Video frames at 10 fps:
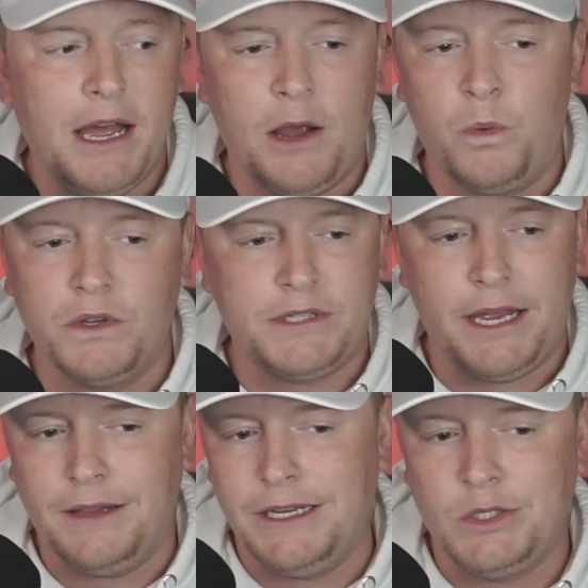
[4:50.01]
I will
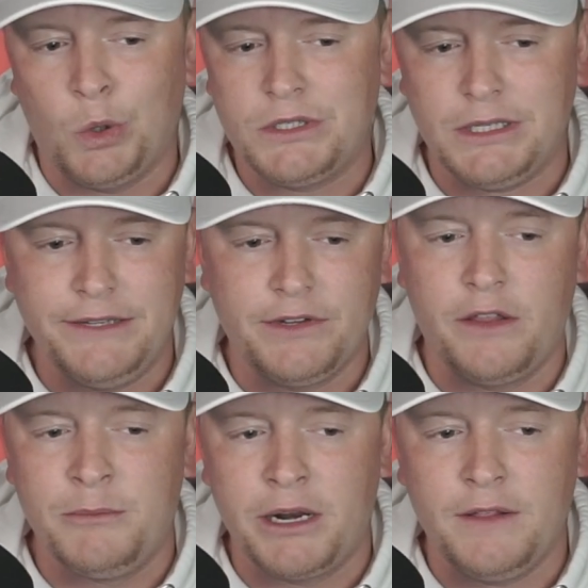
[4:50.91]
say I lean towards Cleveland
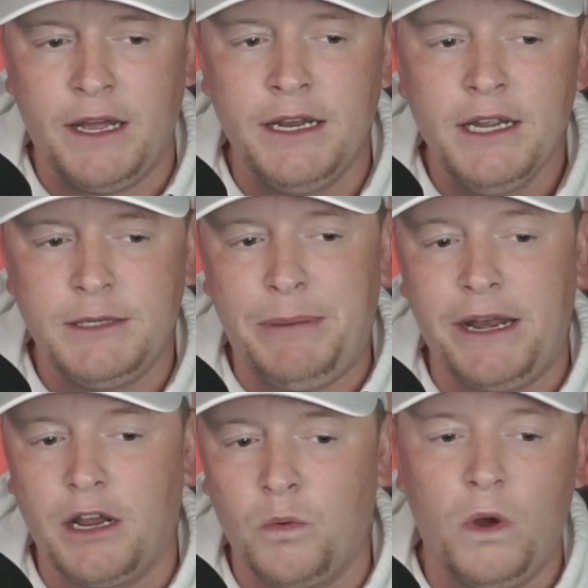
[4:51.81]
on the money line,
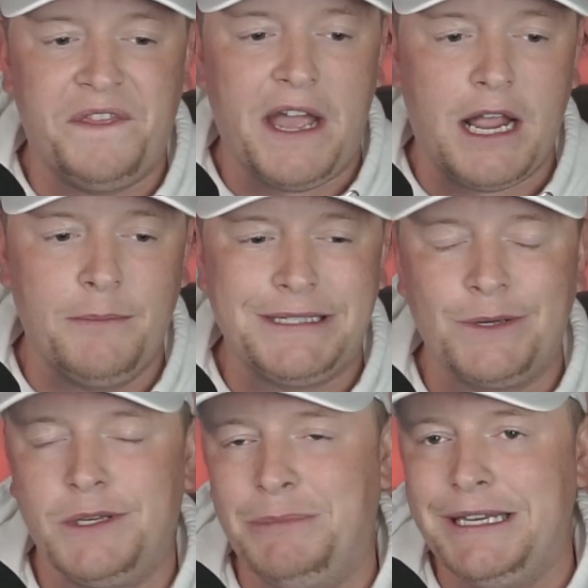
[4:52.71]
depending on what that comes
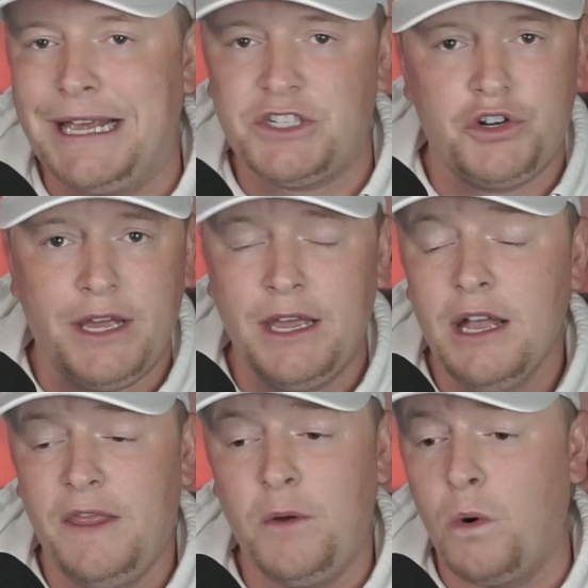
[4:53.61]
out to be. Yesterday
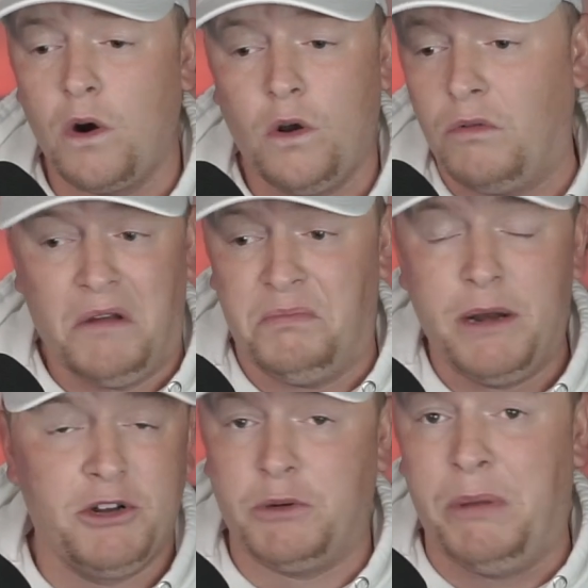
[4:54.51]
they were
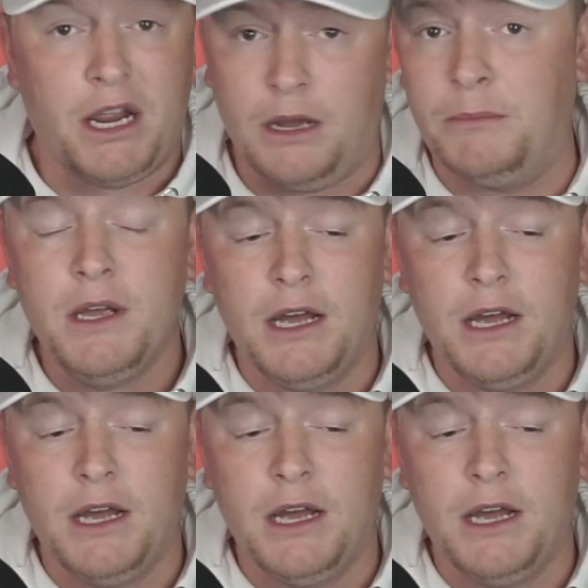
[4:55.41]
pretty much a pick 'em,